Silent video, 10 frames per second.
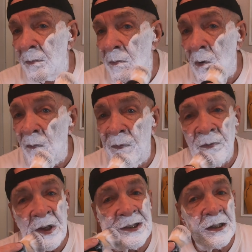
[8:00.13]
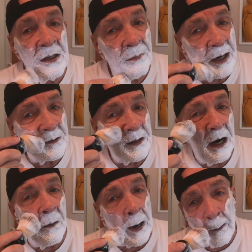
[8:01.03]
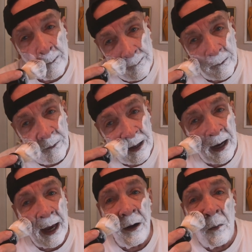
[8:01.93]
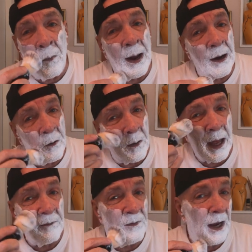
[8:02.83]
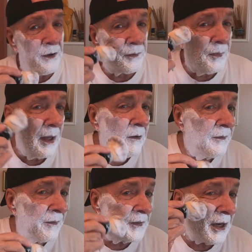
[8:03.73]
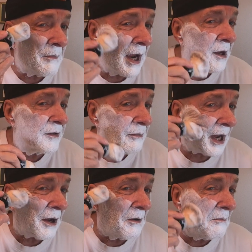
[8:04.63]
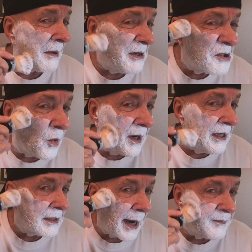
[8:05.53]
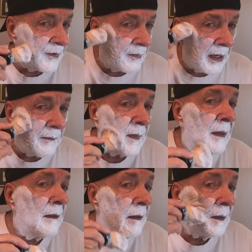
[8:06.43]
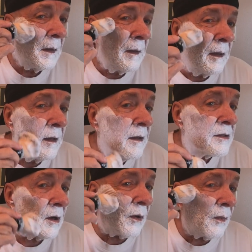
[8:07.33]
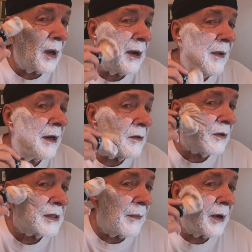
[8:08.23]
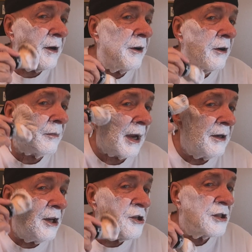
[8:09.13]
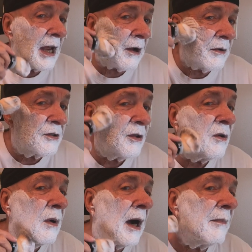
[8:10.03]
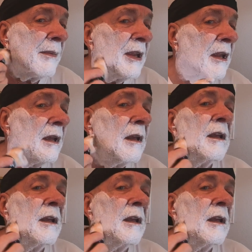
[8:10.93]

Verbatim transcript: of them go 50, 60 miles an hour. I don't want to go that. I don't want to go that fast. 15 miles an hour, maybe 20 tops for me. So what I want to do is I want to narrow my niche down to uh, maybe